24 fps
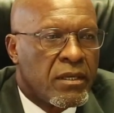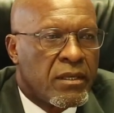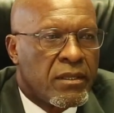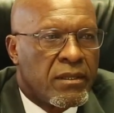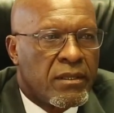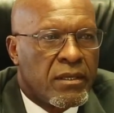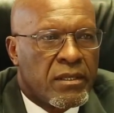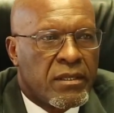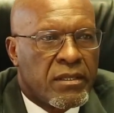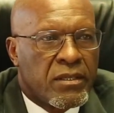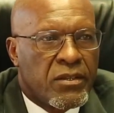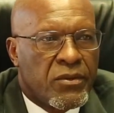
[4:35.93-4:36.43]

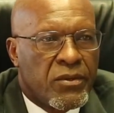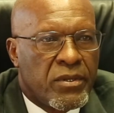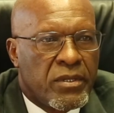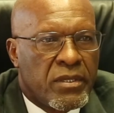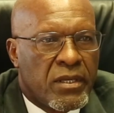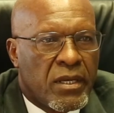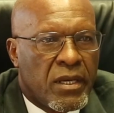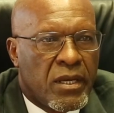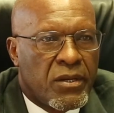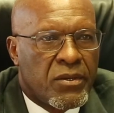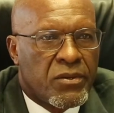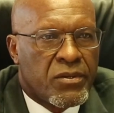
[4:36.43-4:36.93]
that green
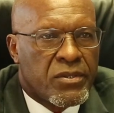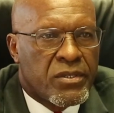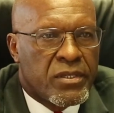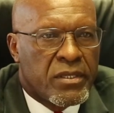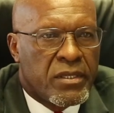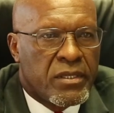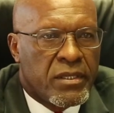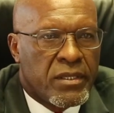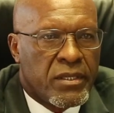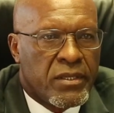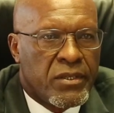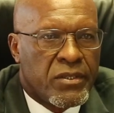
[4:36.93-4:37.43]

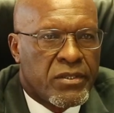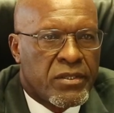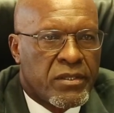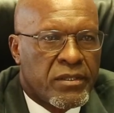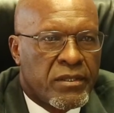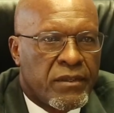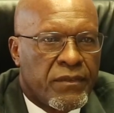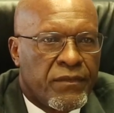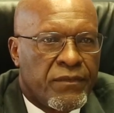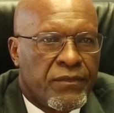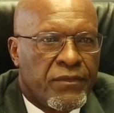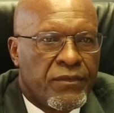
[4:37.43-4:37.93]
hydrogen is
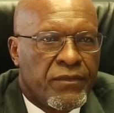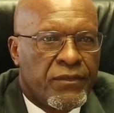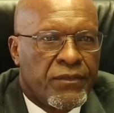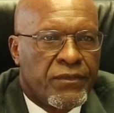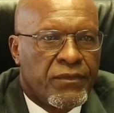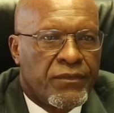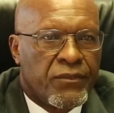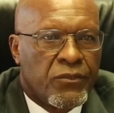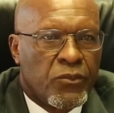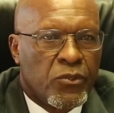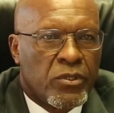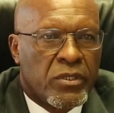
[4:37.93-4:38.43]
the
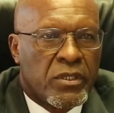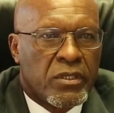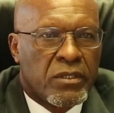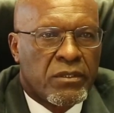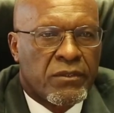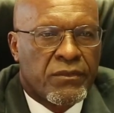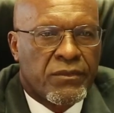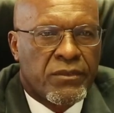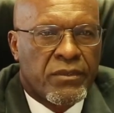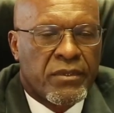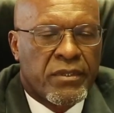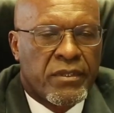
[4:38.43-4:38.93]

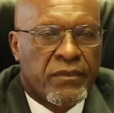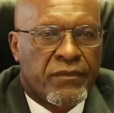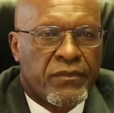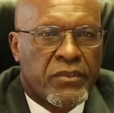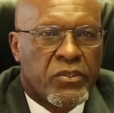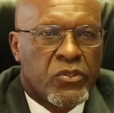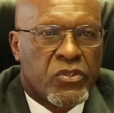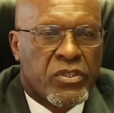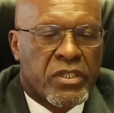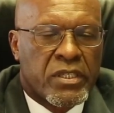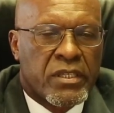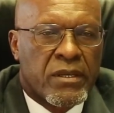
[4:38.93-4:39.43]
fuel for the
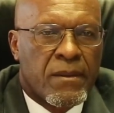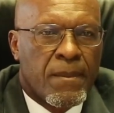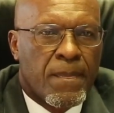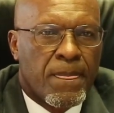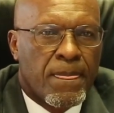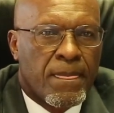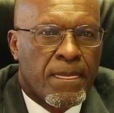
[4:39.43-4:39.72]
future.